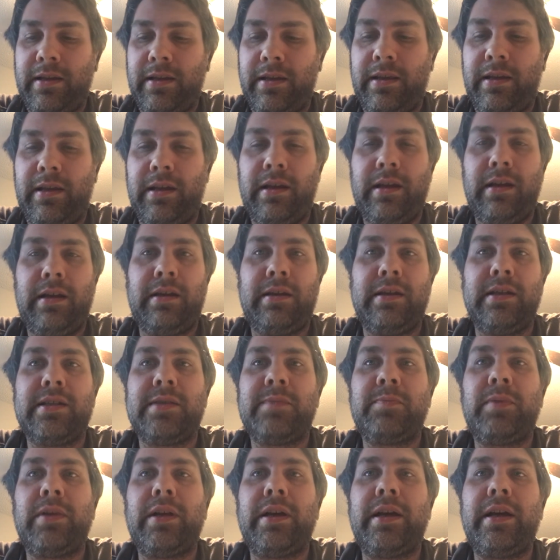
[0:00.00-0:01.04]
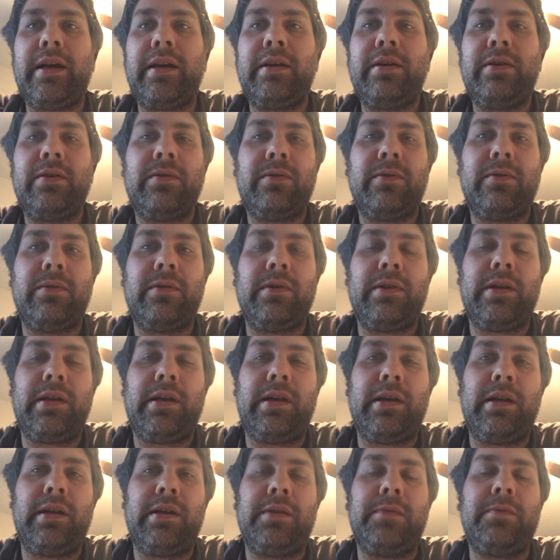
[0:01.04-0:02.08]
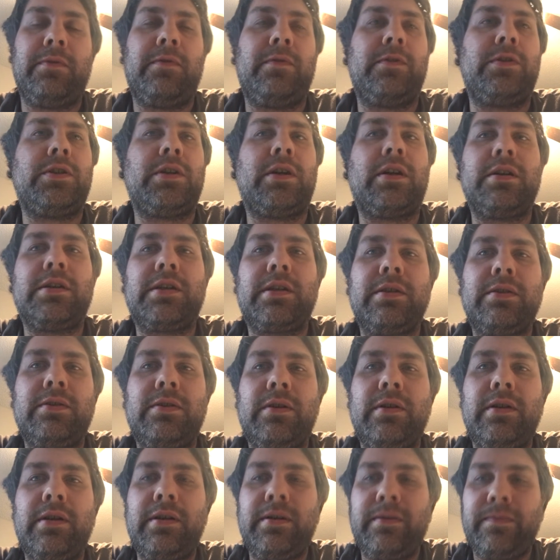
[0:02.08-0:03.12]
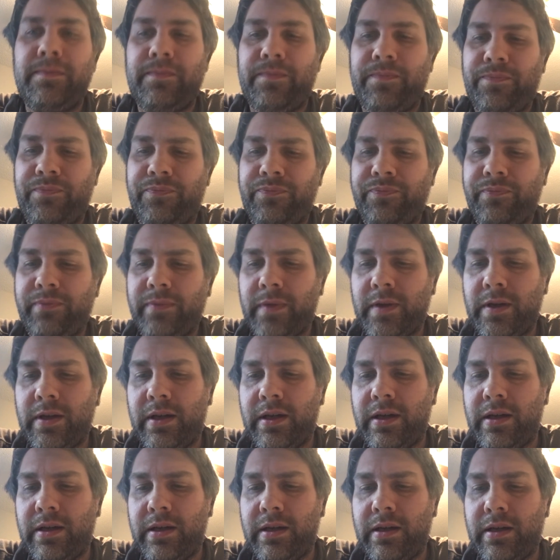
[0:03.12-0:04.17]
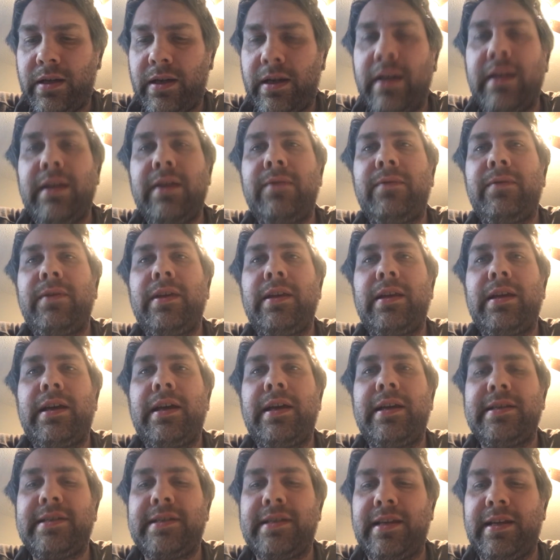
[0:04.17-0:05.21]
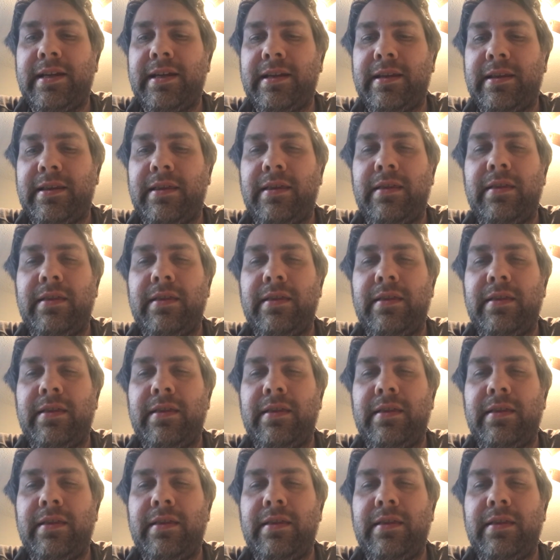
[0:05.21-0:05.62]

The display on the charge controller, uh, I didn't realize that